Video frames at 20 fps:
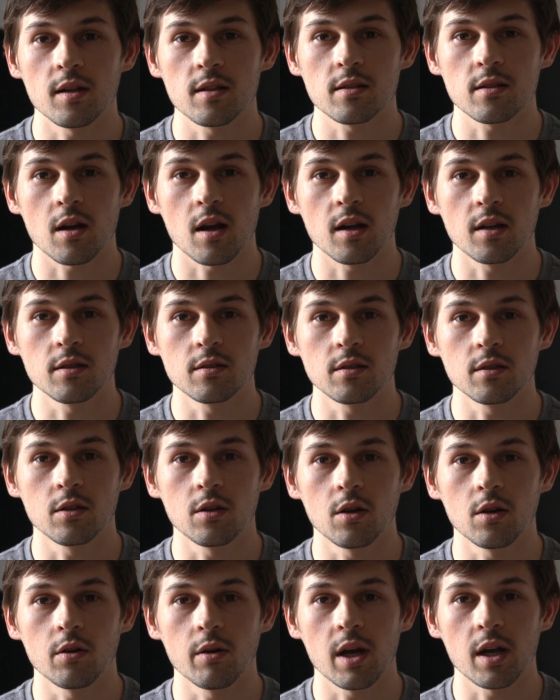decided to
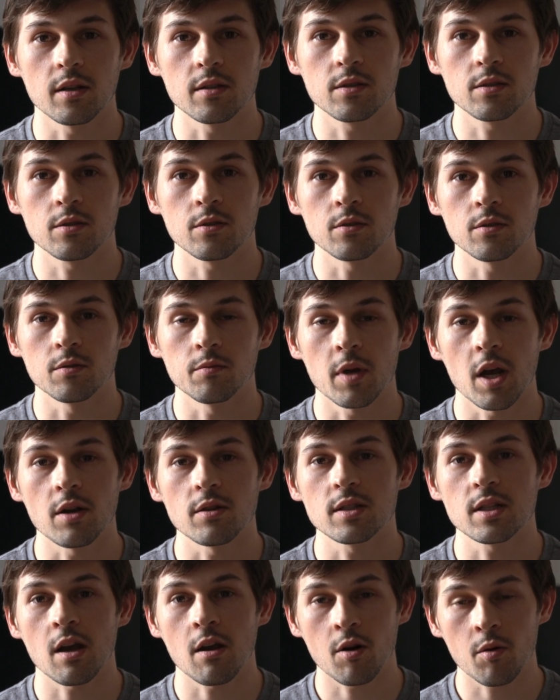go out to
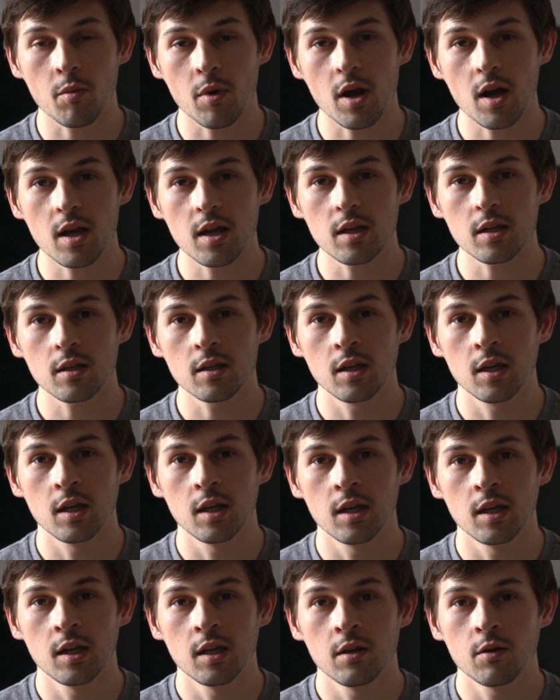Mount Taramai,
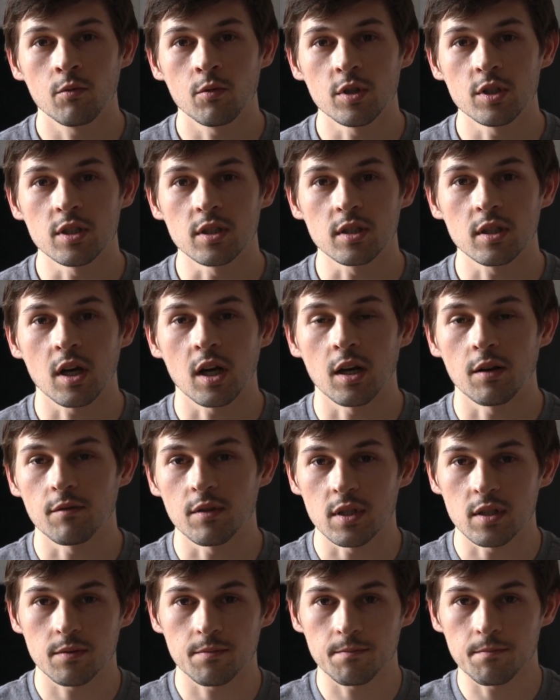which is kind of
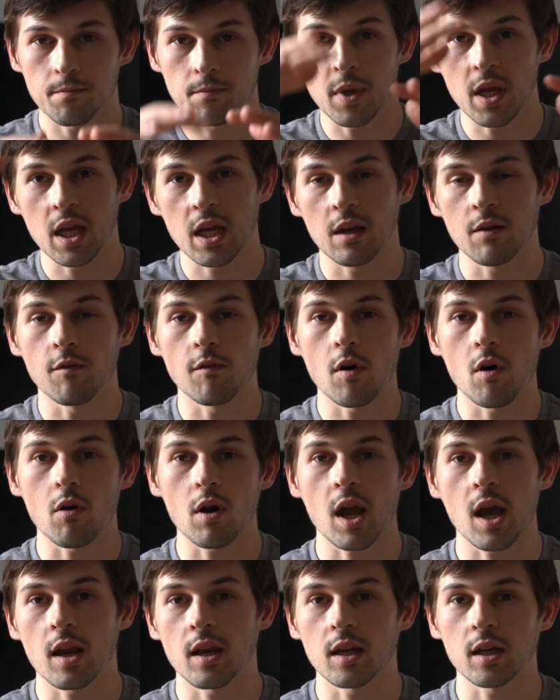this big
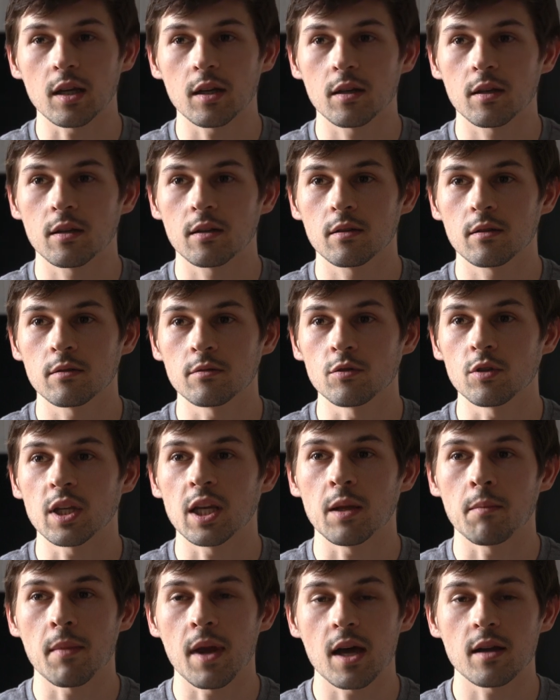volcanic
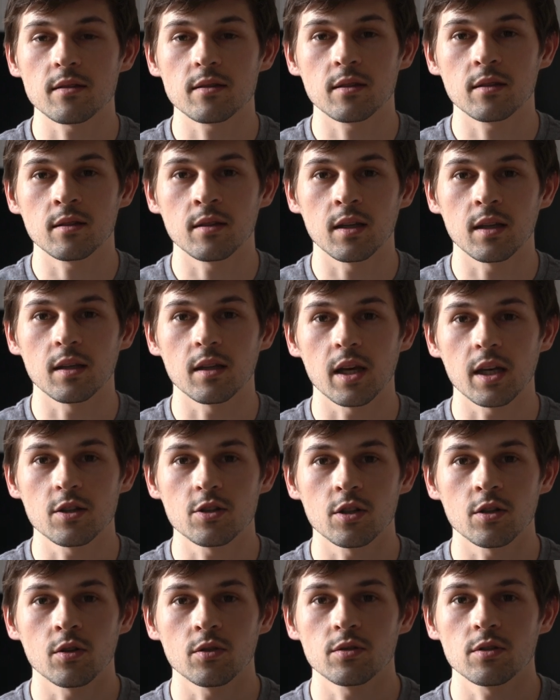looking mountain near Lake
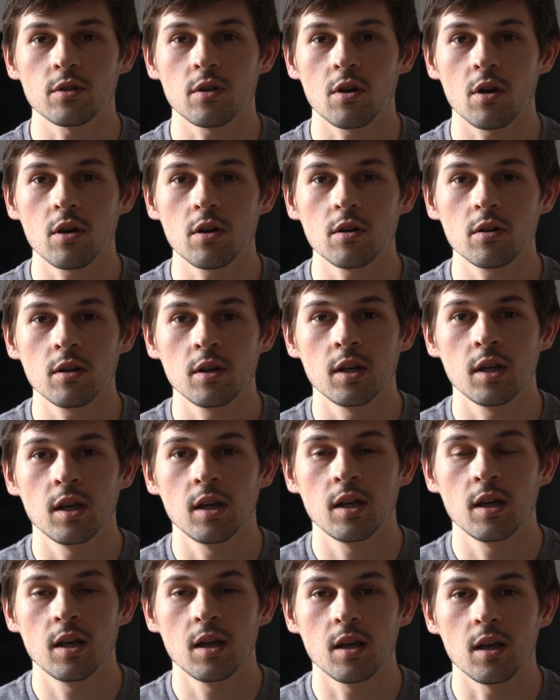Shikotsuko,
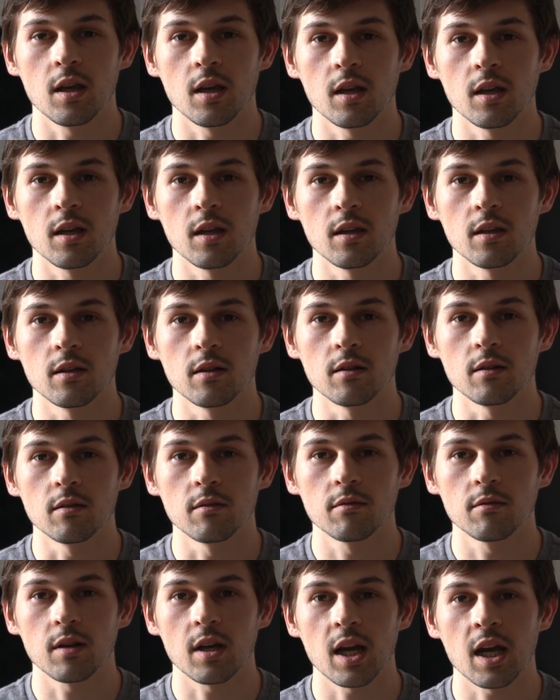and
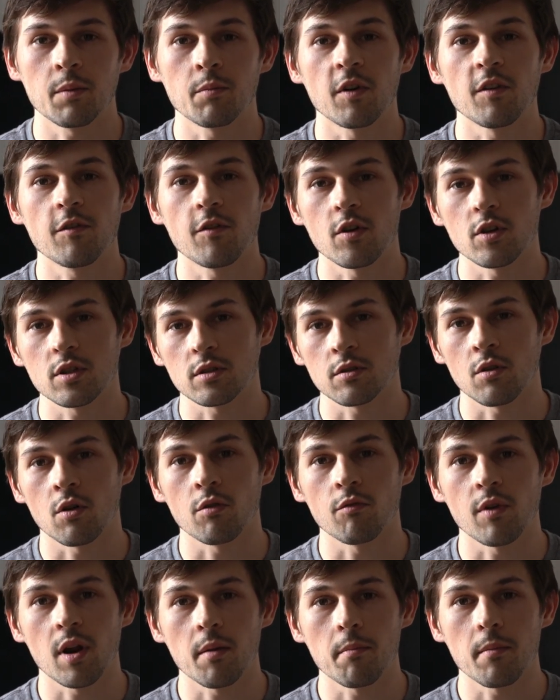I had my first
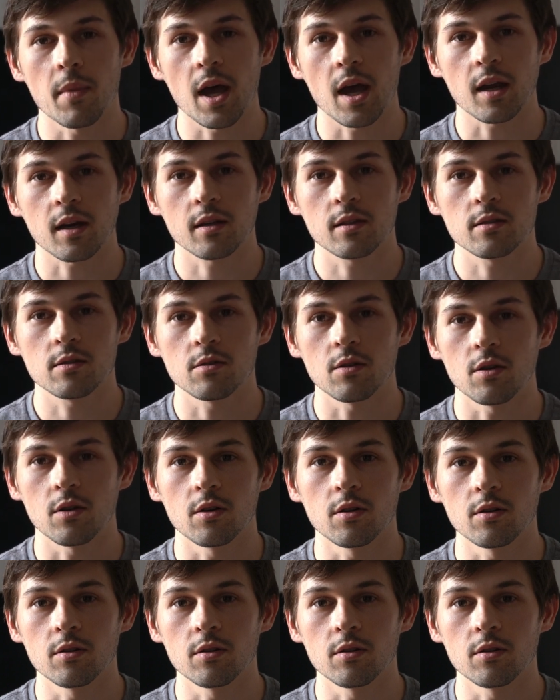long run back, so